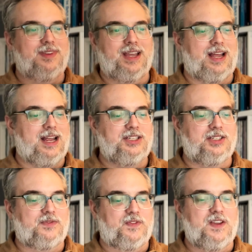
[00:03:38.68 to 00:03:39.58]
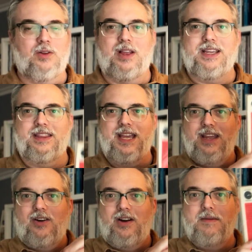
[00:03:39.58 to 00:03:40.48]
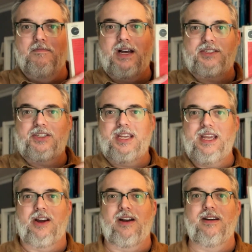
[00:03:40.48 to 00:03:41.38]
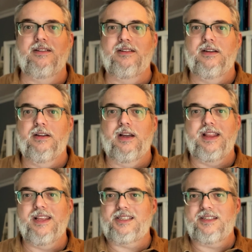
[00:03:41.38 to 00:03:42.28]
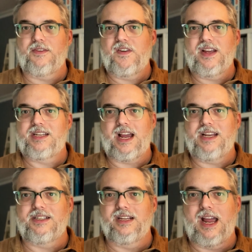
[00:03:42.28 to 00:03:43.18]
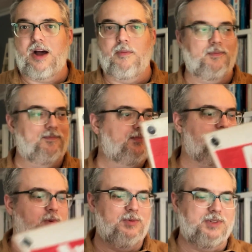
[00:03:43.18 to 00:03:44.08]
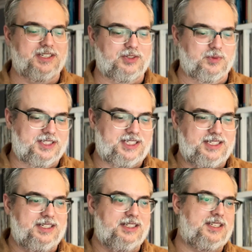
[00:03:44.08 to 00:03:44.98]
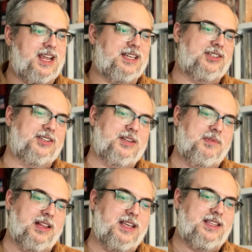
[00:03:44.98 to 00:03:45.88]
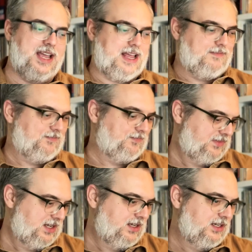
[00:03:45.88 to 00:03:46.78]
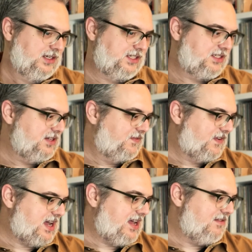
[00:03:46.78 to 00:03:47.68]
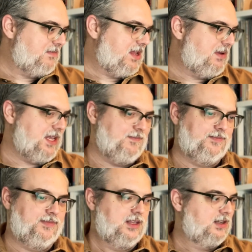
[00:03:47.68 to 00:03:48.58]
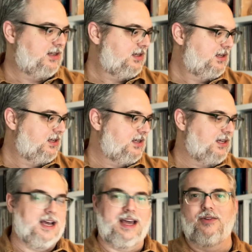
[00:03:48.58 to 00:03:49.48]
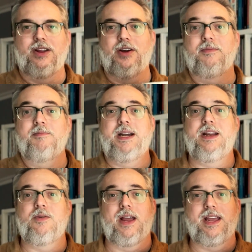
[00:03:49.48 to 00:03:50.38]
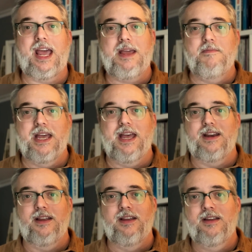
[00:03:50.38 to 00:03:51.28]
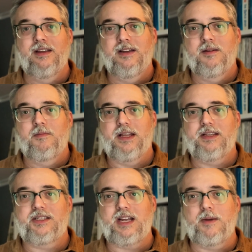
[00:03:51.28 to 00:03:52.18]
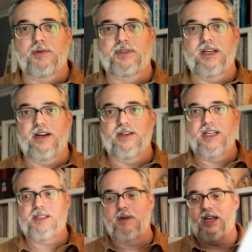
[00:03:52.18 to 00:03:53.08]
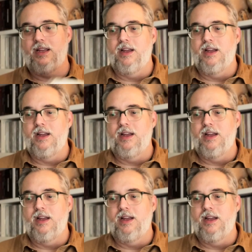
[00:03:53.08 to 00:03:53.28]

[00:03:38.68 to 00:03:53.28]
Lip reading: I just feel like they are a must-hear. And this is a fantastic album. When was this one? 66 or something like that? 65 maybe? I don't know. But anyway, Amen by the Staple Singers. That's my